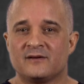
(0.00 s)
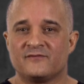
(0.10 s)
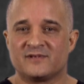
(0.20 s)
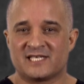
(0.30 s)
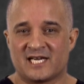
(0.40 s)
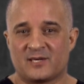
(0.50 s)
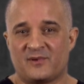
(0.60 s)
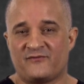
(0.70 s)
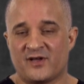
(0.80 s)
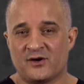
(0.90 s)

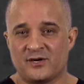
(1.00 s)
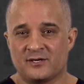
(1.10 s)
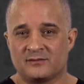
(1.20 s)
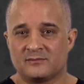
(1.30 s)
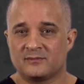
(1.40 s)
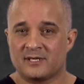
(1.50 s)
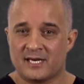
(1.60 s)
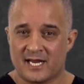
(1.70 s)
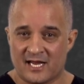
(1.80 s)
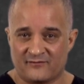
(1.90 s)
vasectomy failure
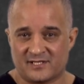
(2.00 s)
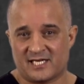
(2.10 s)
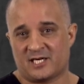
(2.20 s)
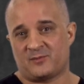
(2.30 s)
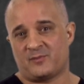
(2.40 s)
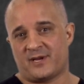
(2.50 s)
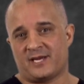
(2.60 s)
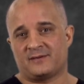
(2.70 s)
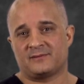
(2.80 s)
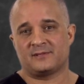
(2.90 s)
and vasectomy
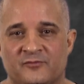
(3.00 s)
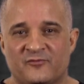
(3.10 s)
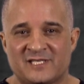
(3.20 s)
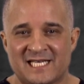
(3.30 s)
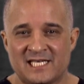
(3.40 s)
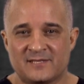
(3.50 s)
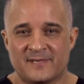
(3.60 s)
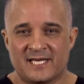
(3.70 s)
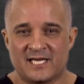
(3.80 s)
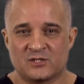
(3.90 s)
pain.
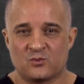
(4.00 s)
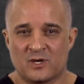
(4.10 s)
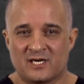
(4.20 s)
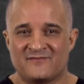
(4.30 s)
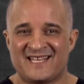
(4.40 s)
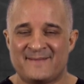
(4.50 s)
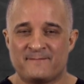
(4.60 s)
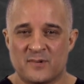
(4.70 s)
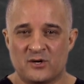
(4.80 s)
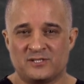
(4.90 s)
Vasectomy is one of the
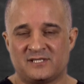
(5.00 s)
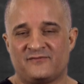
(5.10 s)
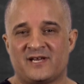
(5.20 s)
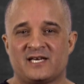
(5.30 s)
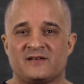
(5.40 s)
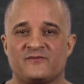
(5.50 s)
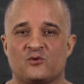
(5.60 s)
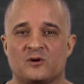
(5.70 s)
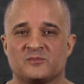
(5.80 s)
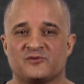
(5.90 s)
most effective
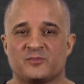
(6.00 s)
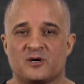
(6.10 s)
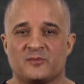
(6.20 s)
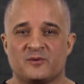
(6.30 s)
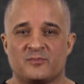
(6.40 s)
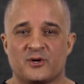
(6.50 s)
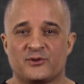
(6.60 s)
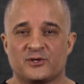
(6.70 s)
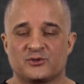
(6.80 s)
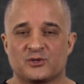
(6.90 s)
forms of permanent
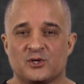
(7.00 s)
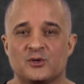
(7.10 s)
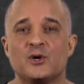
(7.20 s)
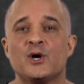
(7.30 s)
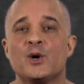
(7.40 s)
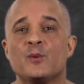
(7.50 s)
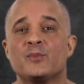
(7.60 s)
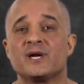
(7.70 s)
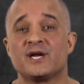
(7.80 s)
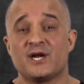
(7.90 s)
birth control,
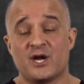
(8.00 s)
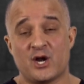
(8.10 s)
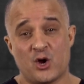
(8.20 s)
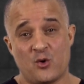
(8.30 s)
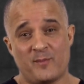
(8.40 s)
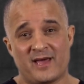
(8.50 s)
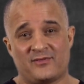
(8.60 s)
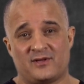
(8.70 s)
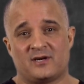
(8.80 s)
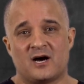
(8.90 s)
but no
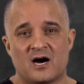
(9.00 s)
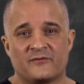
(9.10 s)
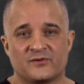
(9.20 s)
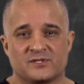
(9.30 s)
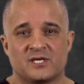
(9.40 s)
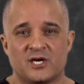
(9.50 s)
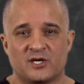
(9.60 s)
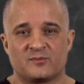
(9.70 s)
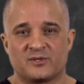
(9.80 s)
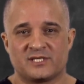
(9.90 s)
method offers
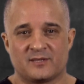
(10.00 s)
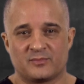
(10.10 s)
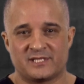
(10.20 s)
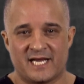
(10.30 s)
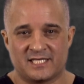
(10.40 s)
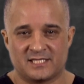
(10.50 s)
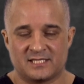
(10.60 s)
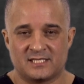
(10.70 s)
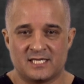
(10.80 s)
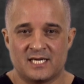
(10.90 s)
100% protection.
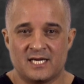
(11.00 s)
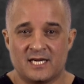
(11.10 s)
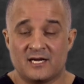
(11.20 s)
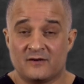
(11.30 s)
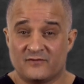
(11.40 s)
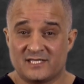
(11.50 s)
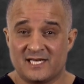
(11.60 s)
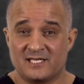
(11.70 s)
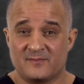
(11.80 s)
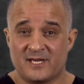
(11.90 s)

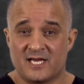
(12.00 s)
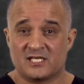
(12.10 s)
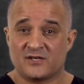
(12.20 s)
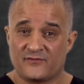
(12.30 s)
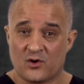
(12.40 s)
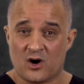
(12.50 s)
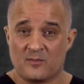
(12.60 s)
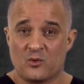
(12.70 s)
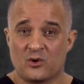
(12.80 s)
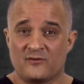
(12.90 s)
Vasectomy is far
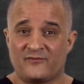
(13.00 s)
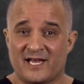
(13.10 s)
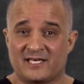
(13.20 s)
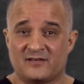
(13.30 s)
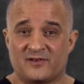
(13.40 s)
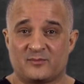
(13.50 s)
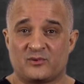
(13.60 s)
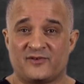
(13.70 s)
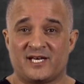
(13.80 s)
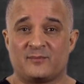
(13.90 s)
more effective at
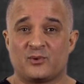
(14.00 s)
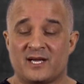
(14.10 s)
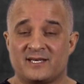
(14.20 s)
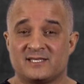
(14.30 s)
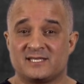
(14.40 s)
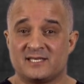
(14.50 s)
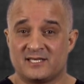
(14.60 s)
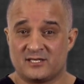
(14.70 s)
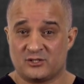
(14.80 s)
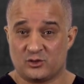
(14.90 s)
preventing pregnancy
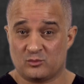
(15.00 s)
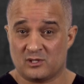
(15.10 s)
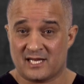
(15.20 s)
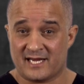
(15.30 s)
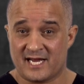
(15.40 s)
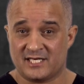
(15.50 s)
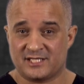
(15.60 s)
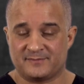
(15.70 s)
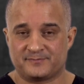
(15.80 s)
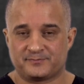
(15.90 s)
than is tubal ligation.